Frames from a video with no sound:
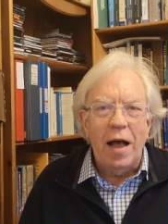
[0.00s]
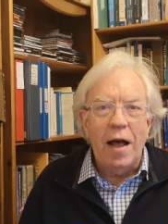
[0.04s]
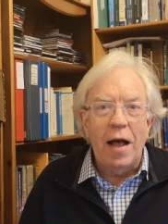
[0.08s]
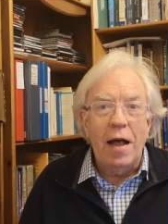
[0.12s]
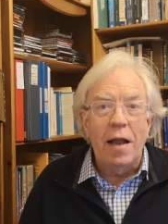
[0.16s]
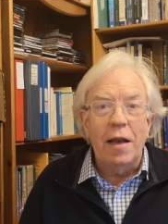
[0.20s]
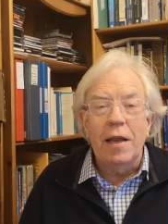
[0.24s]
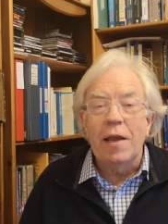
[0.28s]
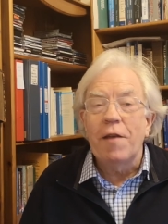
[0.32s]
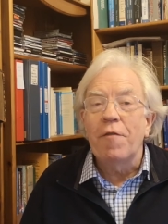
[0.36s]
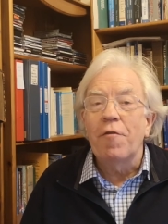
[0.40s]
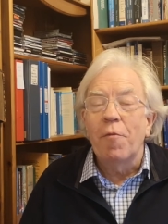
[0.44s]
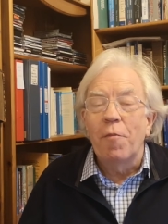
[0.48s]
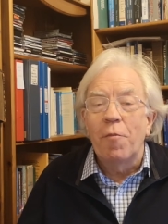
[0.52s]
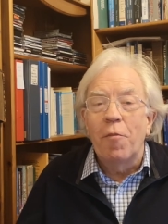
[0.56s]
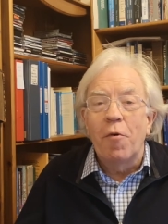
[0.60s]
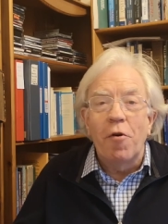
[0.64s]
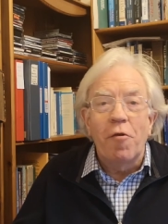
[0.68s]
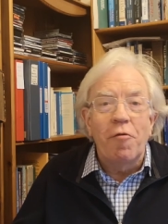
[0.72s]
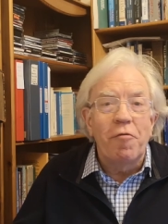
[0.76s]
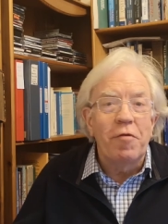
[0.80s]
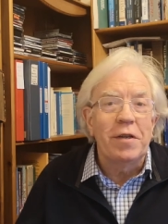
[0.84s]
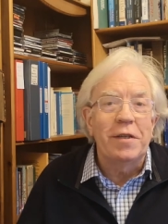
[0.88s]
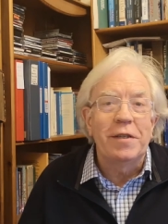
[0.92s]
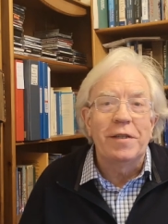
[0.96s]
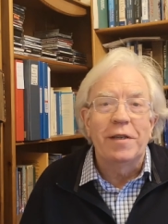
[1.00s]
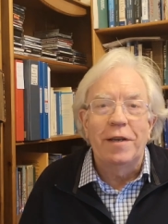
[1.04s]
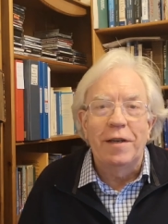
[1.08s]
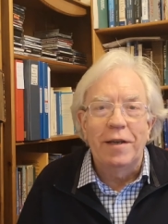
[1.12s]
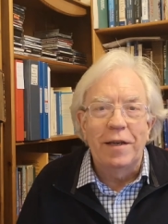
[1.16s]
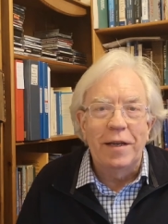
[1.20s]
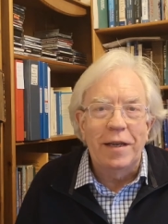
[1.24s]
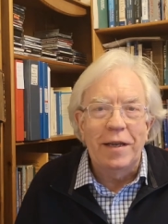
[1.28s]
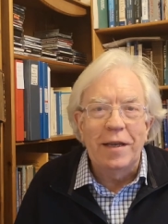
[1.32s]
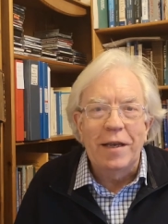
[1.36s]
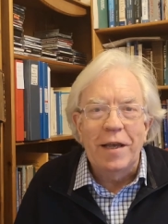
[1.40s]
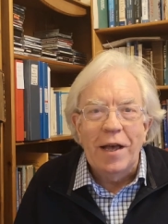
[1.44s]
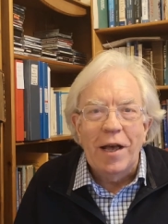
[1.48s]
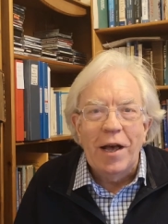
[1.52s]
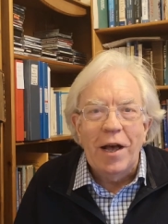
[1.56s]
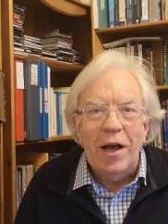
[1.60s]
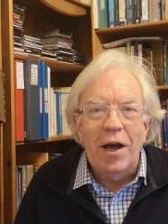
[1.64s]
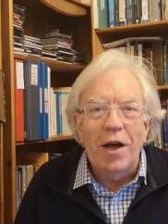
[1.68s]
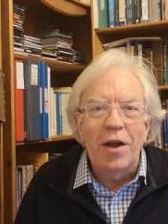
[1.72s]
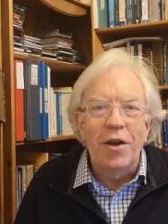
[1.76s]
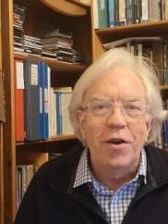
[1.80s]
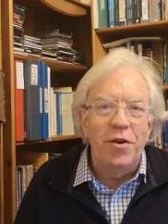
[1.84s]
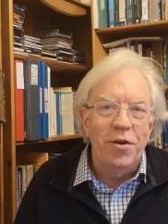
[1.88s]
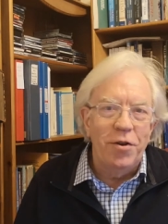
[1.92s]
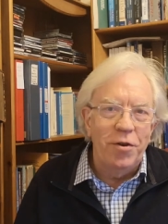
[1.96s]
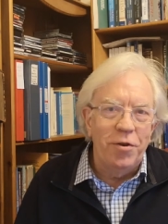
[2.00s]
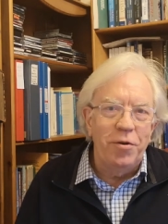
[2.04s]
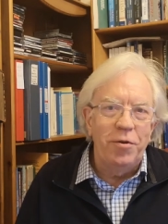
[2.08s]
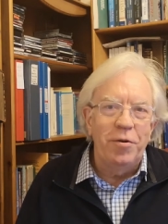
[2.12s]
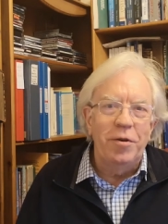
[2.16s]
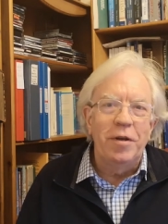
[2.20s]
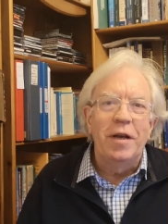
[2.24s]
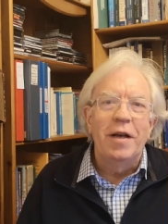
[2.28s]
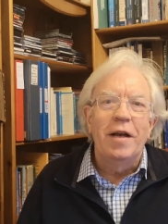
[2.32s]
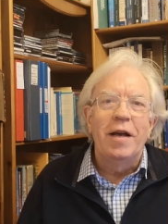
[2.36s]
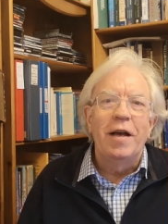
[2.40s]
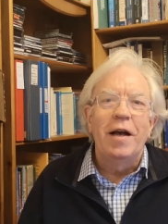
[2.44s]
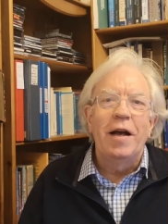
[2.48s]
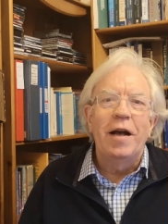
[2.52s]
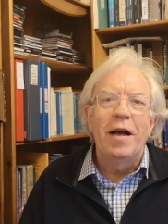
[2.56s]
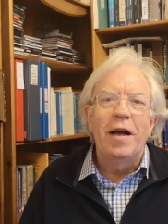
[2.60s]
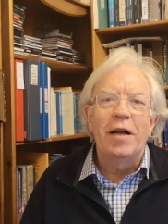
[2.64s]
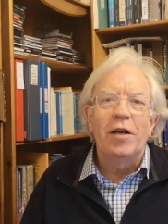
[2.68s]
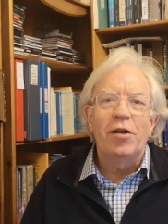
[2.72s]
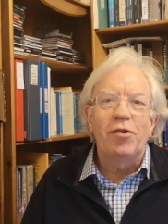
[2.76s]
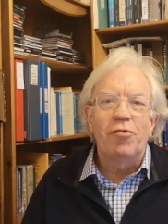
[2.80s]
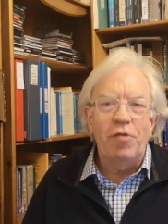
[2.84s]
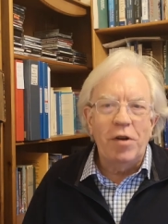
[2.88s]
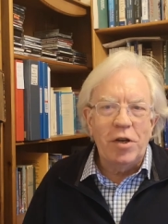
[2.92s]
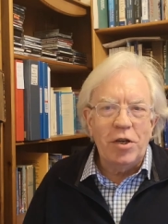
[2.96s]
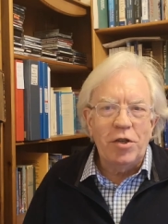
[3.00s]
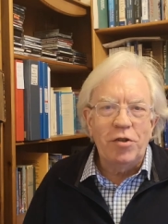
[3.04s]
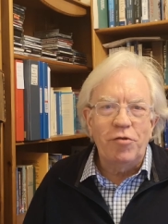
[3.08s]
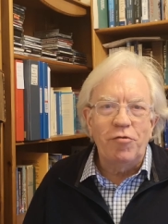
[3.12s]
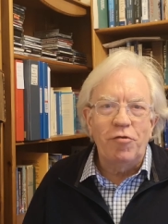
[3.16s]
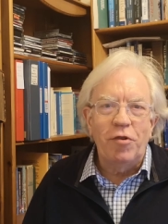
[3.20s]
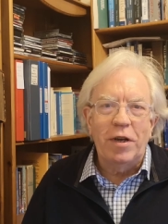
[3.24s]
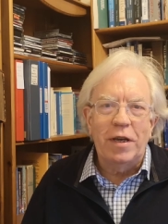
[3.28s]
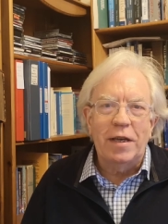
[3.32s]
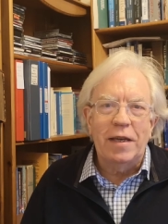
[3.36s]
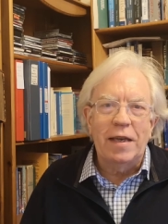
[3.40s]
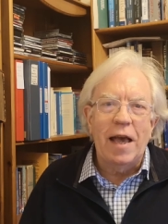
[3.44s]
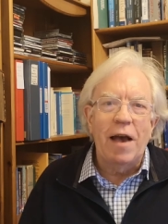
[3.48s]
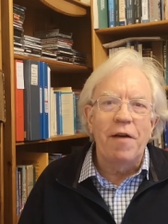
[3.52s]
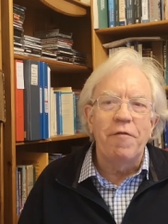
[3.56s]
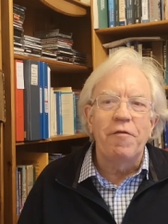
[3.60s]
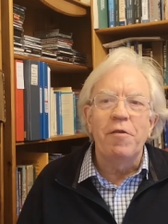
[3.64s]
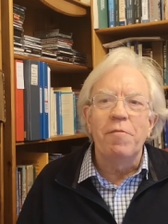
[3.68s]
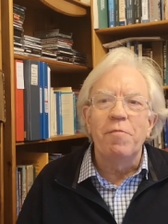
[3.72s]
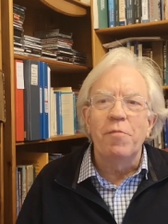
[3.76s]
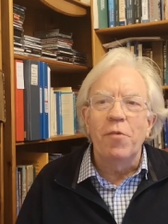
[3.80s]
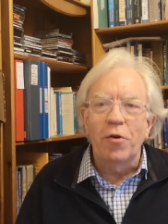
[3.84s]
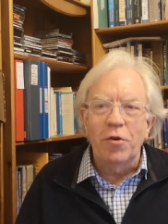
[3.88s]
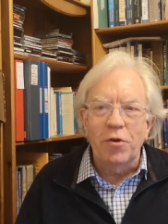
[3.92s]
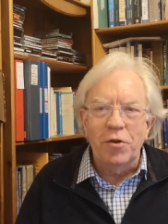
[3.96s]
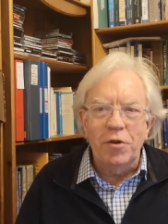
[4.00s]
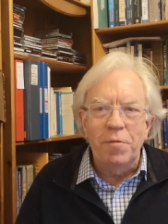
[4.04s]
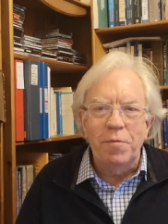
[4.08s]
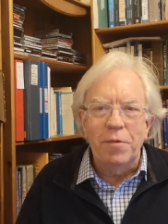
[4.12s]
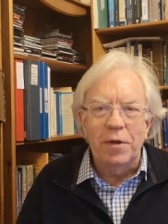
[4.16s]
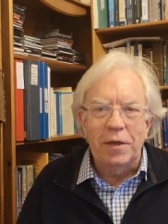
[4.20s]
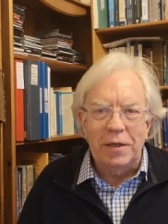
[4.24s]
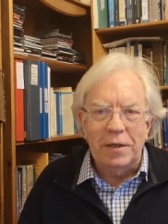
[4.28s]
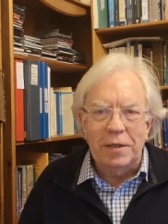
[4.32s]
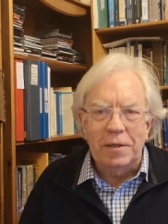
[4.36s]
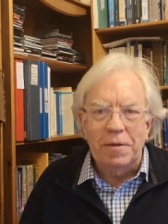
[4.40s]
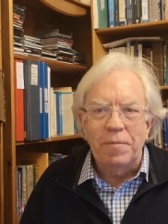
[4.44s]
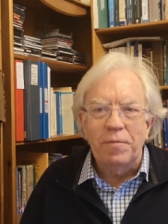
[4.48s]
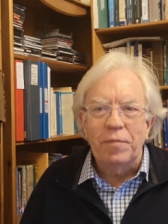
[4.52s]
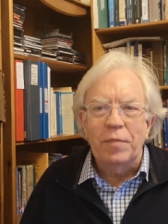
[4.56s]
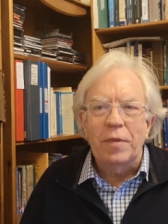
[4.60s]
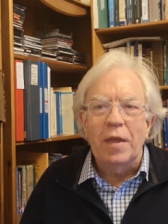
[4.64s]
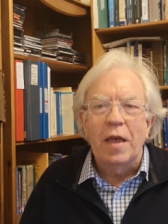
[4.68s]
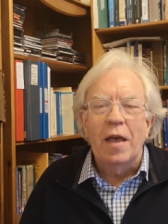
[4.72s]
and even more recently, a new uh, treasurer, Gavin Monument,